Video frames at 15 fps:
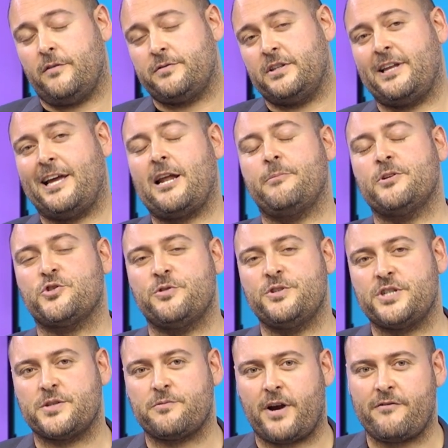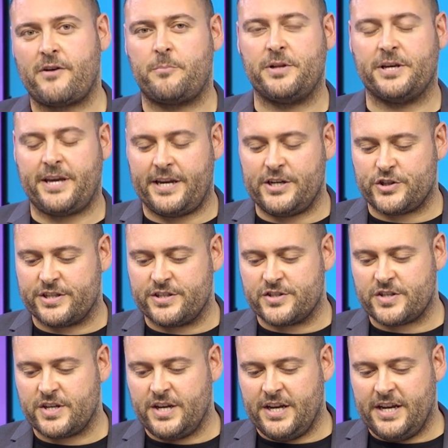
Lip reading: of the Dynamics 365 applications